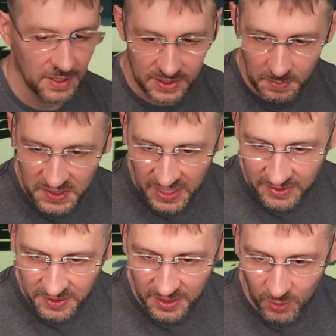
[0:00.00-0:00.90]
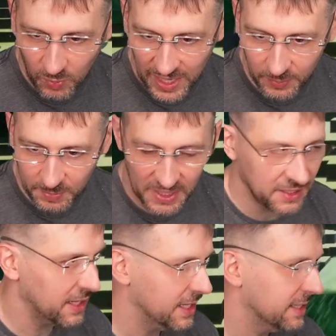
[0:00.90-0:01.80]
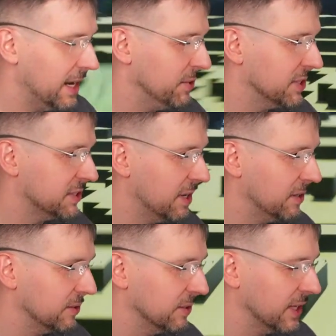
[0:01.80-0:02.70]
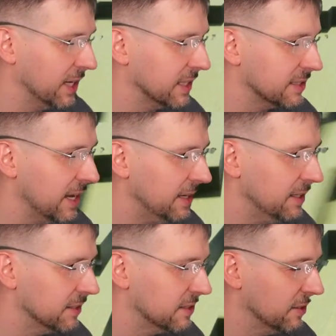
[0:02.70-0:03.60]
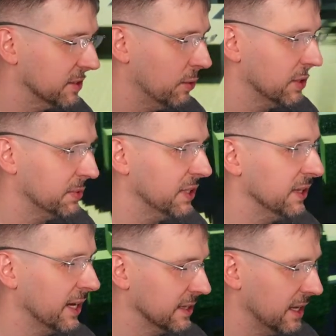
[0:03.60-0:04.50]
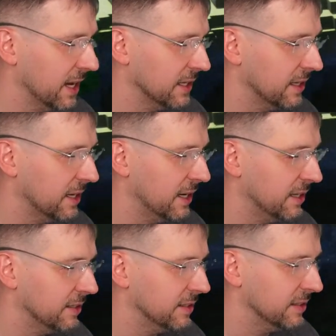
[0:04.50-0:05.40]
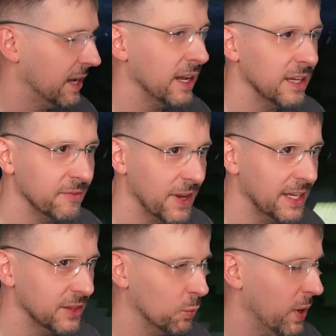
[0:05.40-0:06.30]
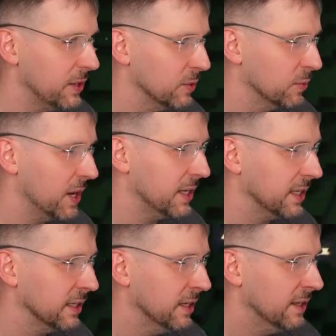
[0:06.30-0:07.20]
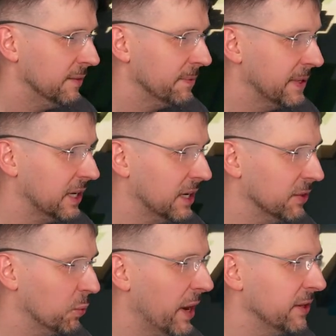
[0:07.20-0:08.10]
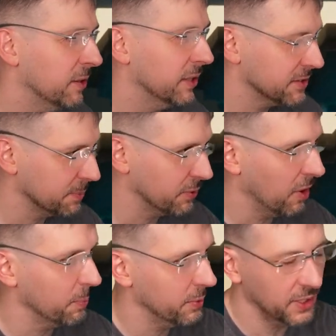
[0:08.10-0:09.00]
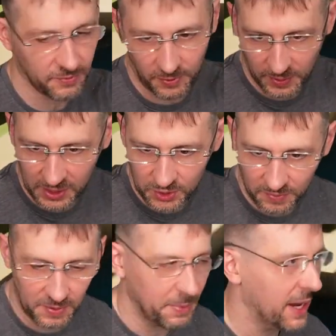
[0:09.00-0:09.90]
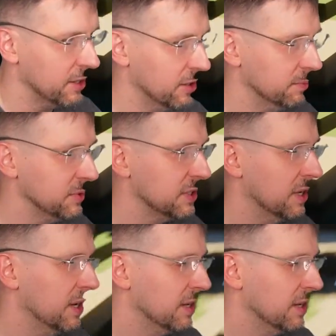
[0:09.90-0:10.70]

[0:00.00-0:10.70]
Somebody's asking here why we made the daytime less dark looking. It's not necessarily going to be like that. If I had the weather running, the weather is appropriate for each of the biomes.